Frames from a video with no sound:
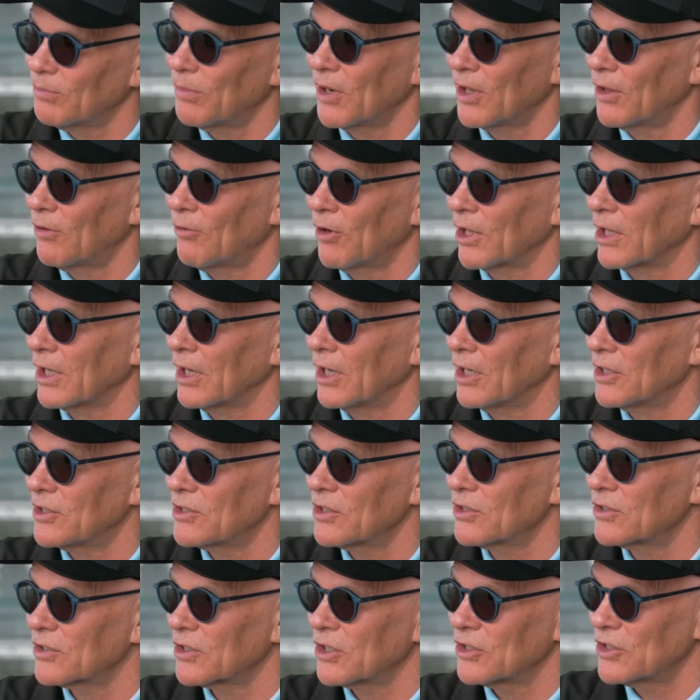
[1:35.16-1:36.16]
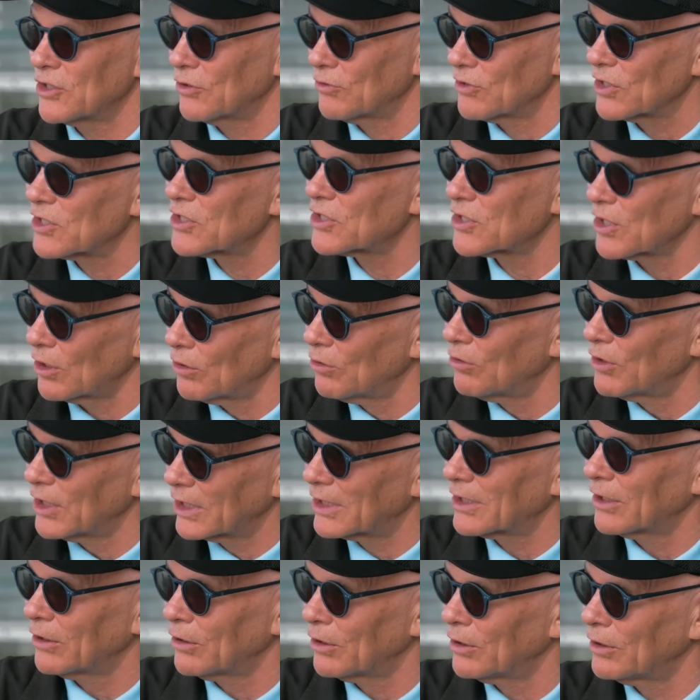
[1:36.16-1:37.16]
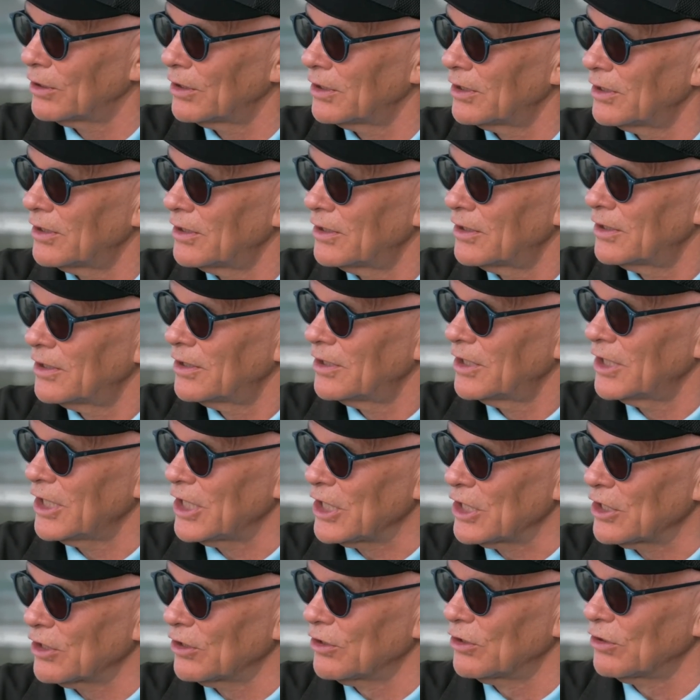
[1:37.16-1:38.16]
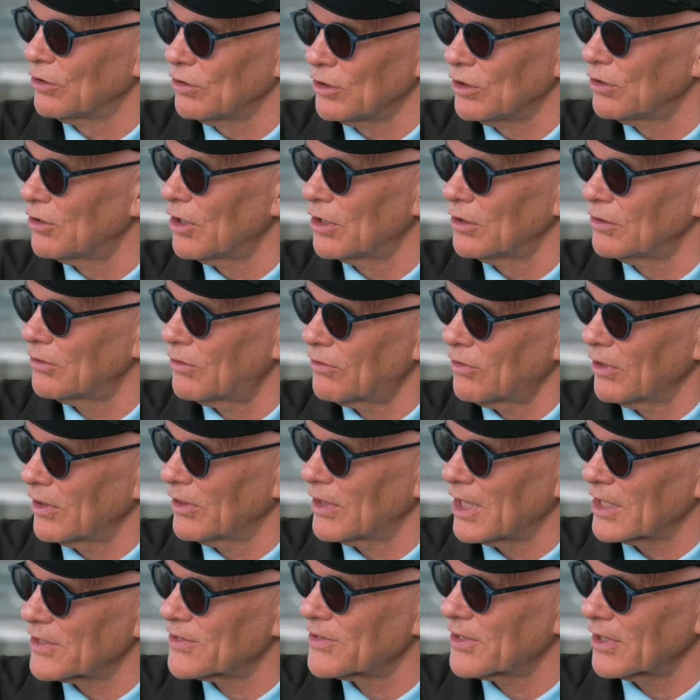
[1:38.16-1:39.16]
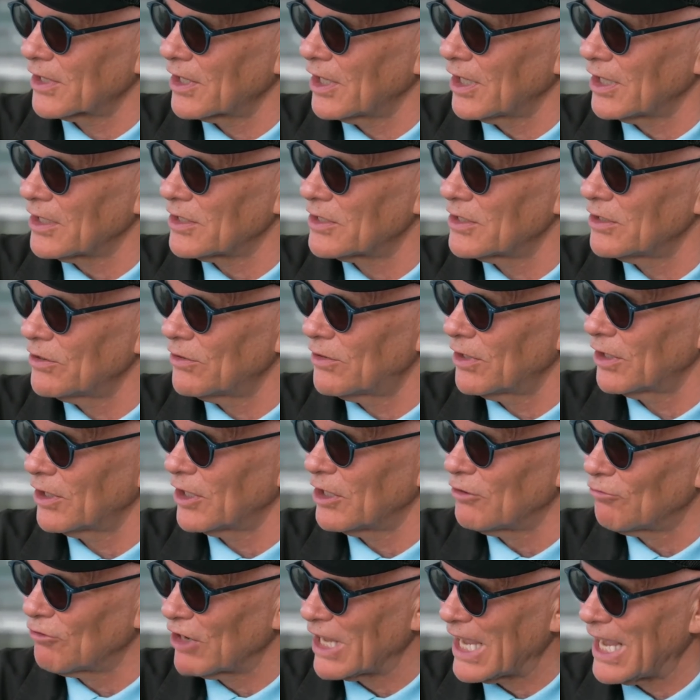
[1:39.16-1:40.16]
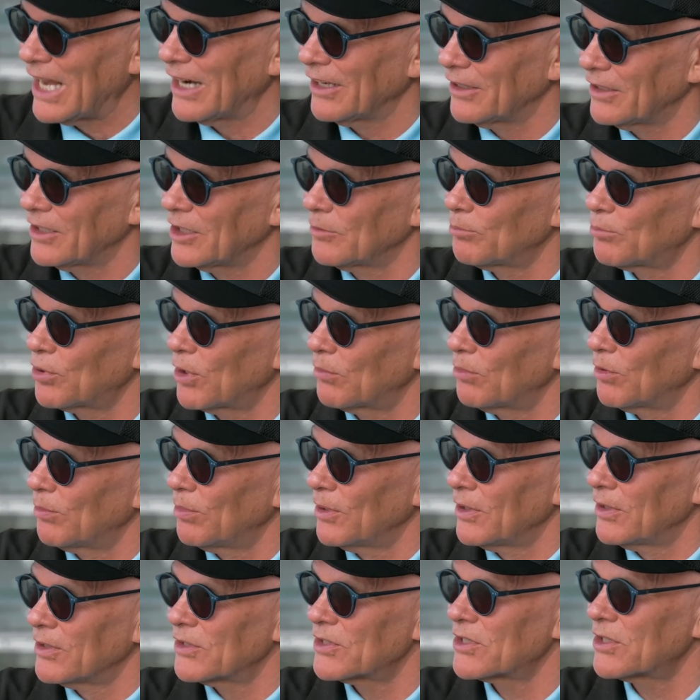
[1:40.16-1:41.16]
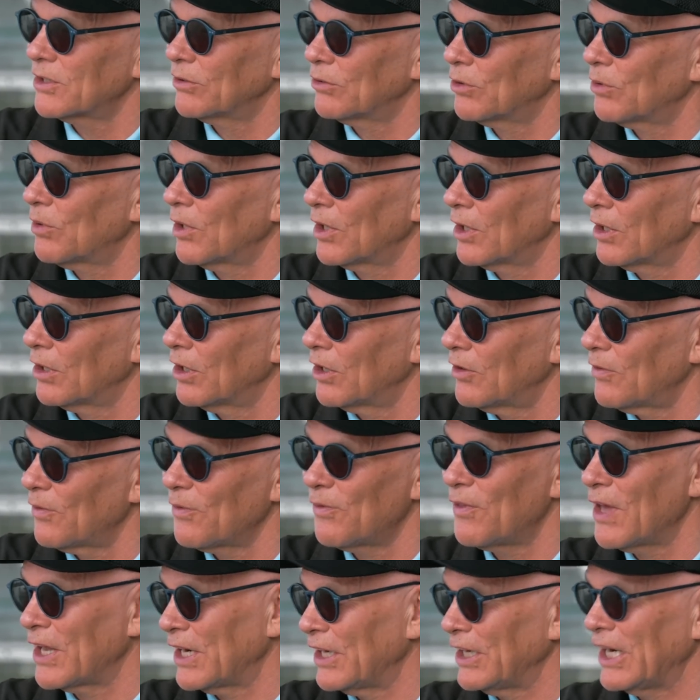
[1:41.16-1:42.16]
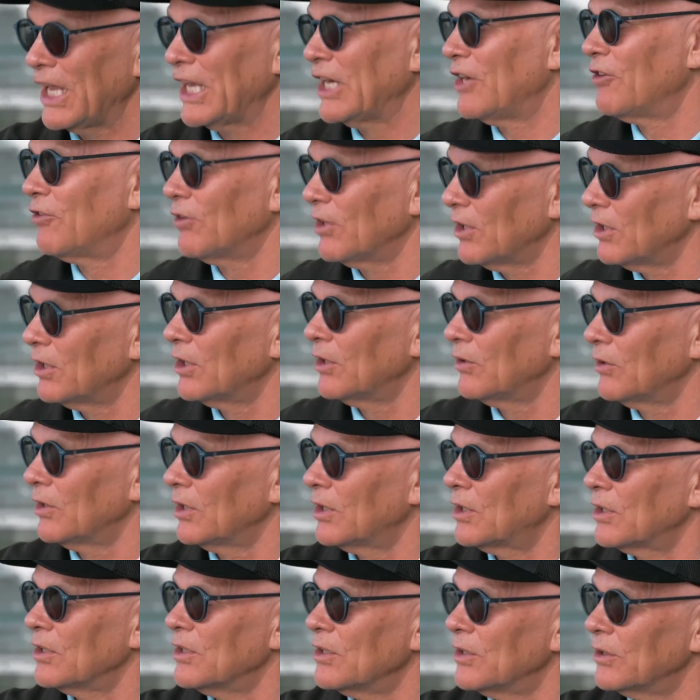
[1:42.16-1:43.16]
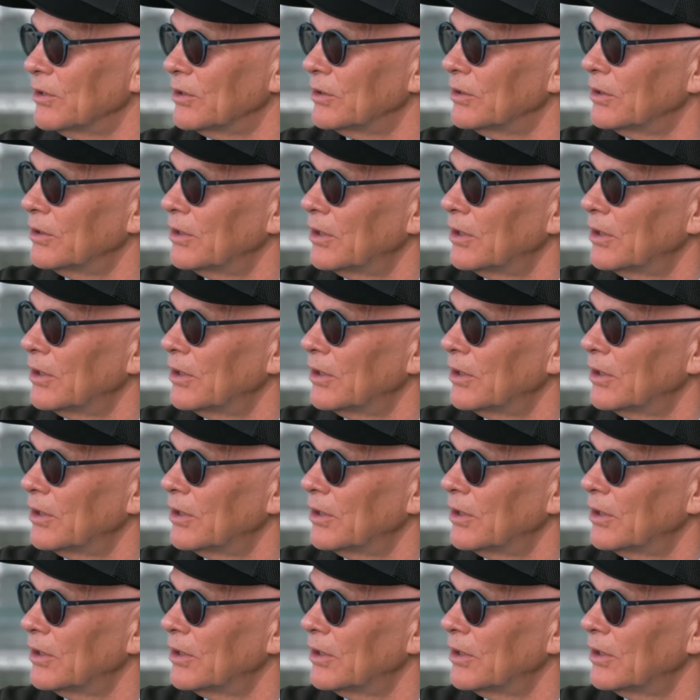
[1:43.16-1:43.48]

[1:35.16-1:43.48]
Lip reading: by the regulations because there is so little he can do. You don't think that's the case. You think in reality probably there's still quite a lot that an Adrian Newey can do.